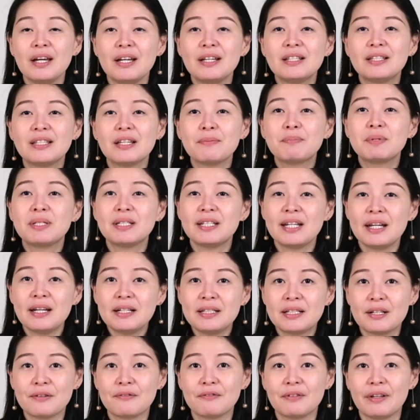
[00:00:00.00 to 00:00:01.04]
is
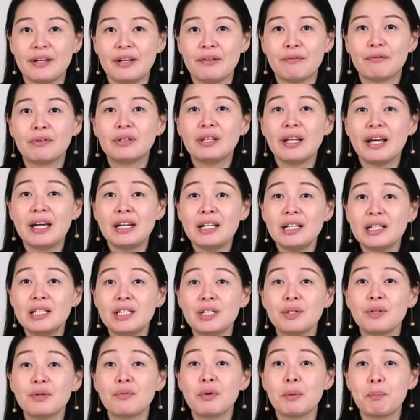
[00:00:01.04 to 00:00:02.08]
substantively related
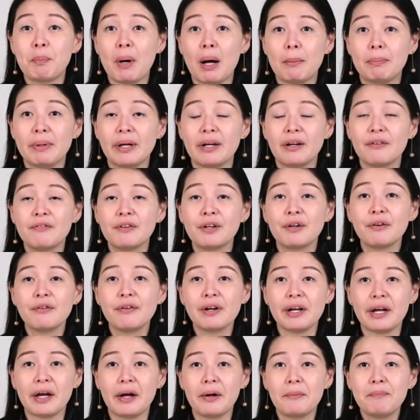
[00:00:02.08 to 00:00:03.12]
to the Republic of
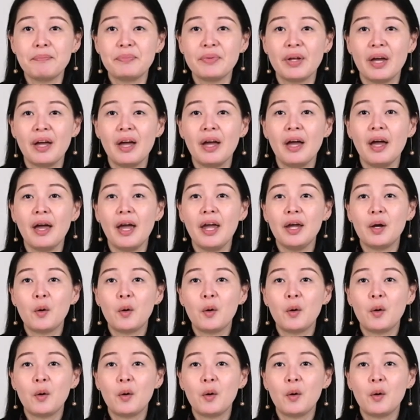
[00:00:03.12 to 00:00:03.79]
Korea, a